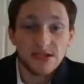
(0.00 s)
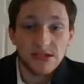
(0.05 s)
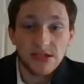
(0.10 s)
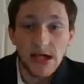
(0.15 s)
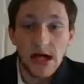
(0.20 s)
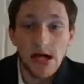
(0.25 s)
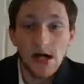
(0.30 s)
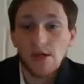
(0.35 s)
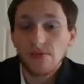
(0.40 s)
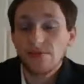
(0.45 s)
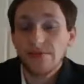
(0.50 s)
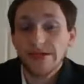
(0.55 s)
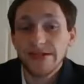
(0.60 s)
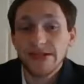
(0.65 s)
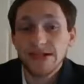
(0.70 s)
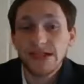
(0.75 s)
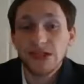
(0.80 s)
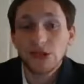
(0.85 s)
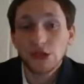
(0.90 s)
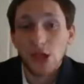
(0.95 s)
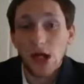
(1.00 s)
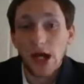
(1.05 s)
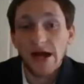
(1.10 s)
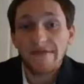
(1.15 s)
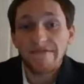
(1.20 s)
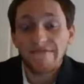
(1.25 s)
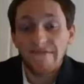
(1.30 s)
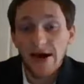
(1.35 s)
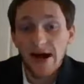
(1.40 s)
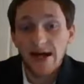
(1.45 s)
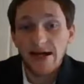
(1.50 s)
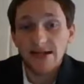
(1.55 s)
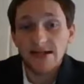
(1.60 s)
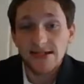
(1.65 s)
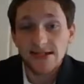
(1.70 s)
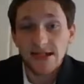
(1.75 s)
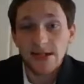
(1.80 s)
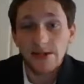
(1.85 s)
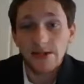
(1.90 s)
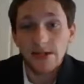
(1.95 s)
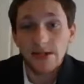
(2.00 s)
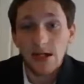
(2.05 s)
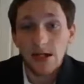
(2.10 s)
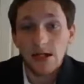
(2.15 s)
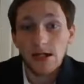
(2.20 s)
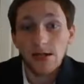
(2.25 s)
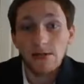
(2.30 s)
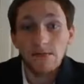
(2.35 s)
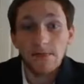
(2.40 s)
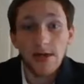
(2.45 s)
Kyle Reese to try and find Sarah Connor,